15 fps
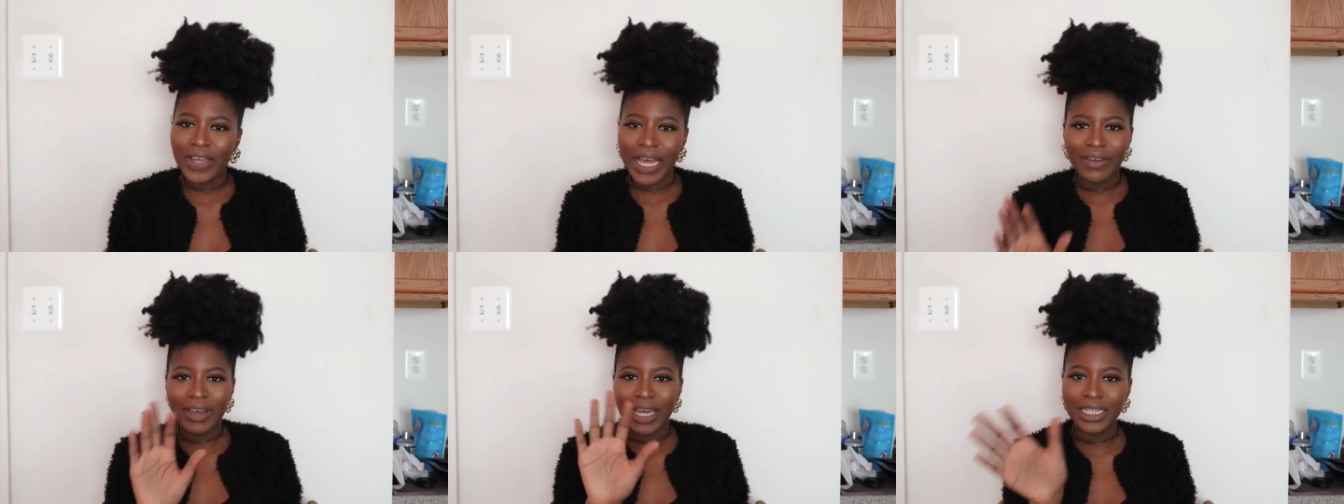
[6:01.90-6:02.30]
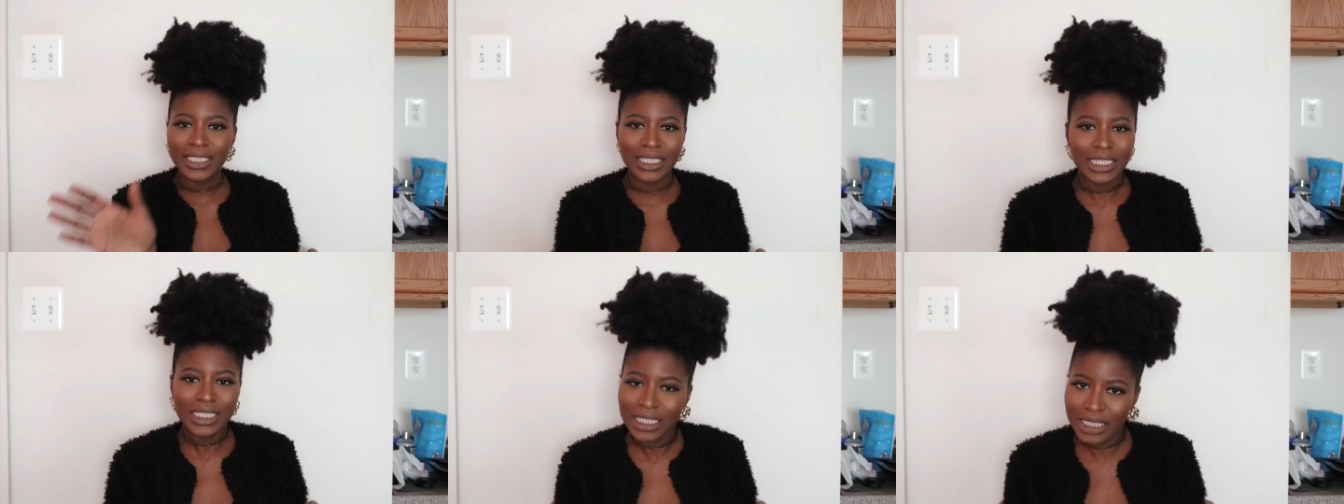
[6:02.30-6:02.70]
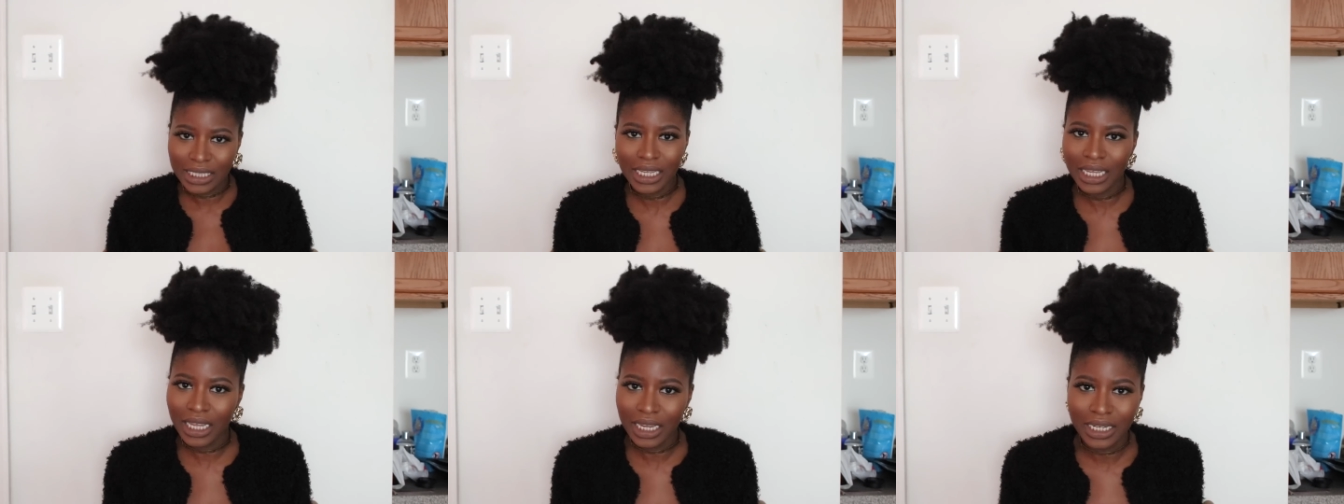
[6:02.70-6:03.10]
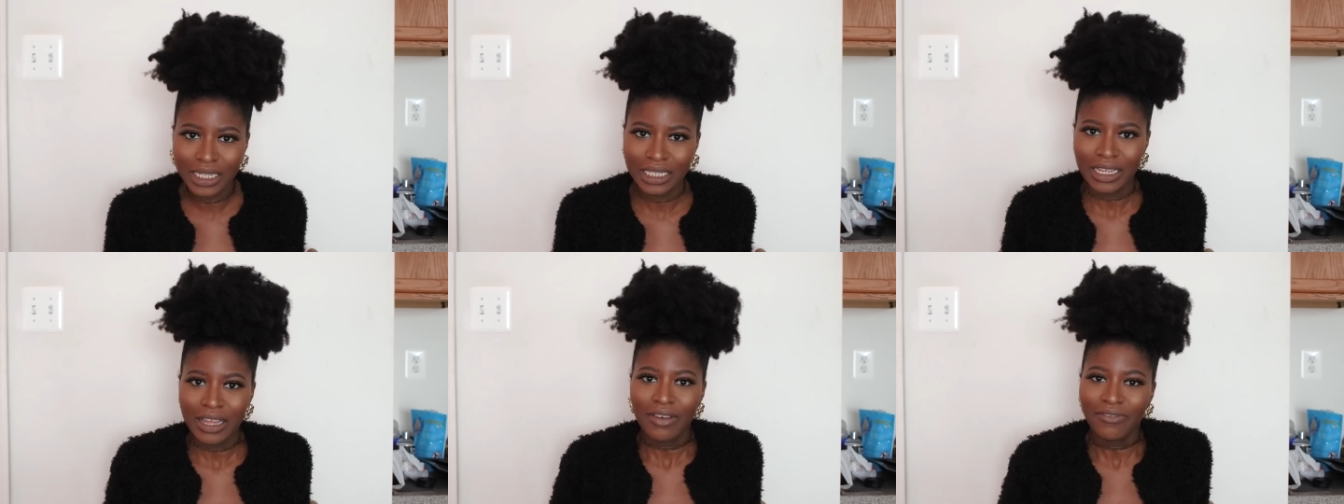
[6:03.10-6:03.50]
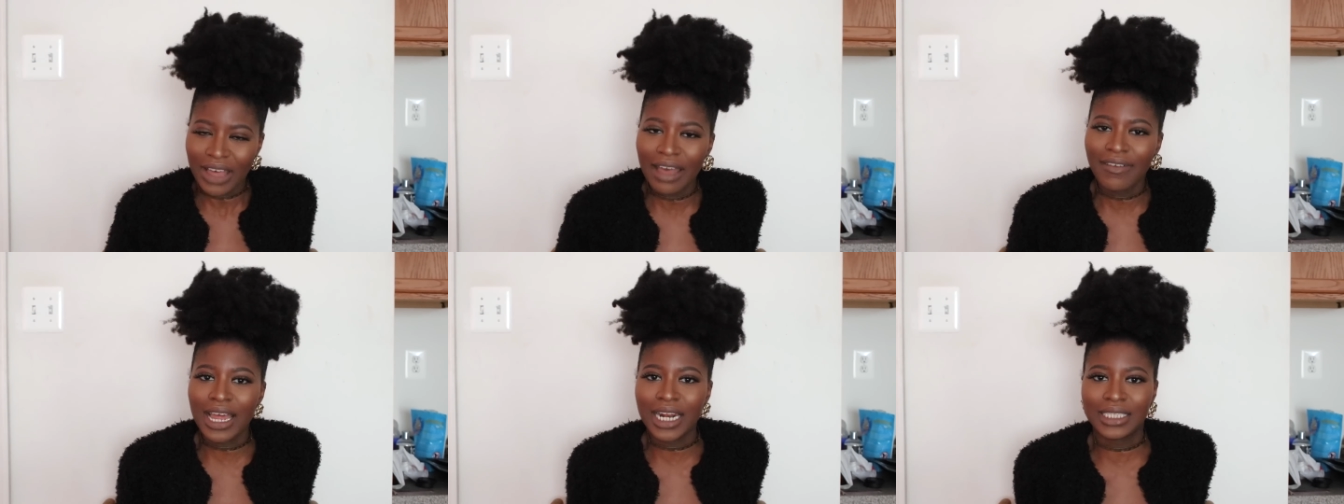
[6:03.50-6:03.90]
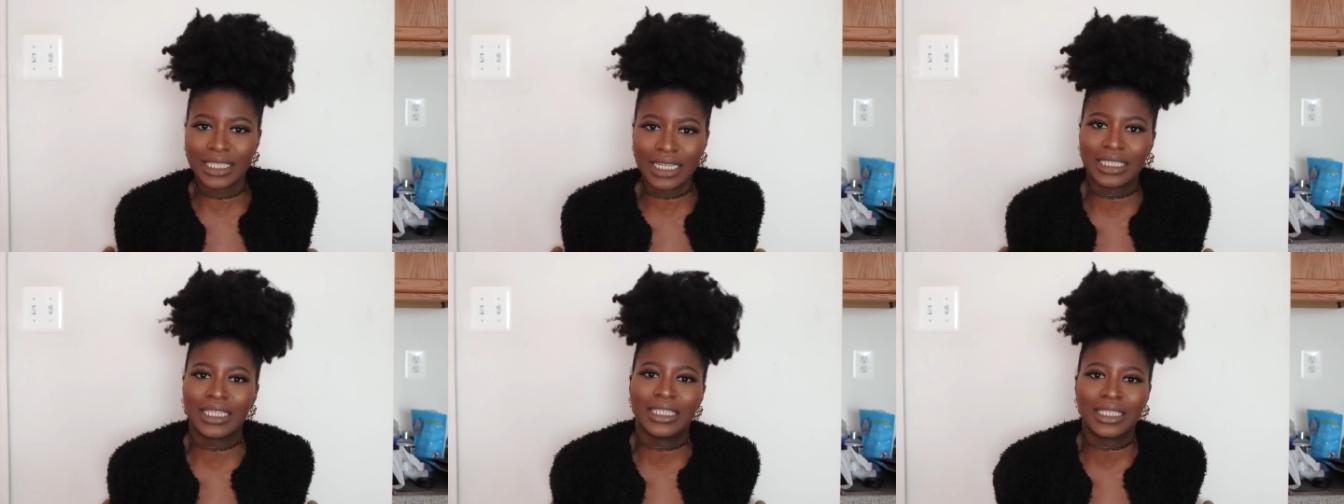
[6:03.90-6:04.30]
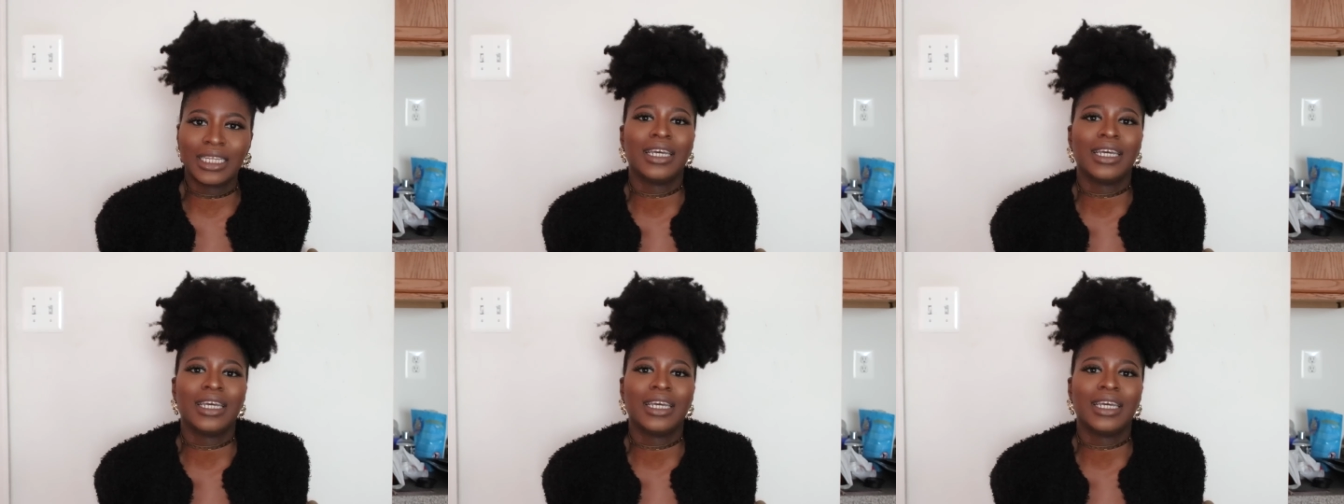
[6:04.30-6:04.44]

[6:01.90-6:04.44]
Five out of six is good. Five out of six is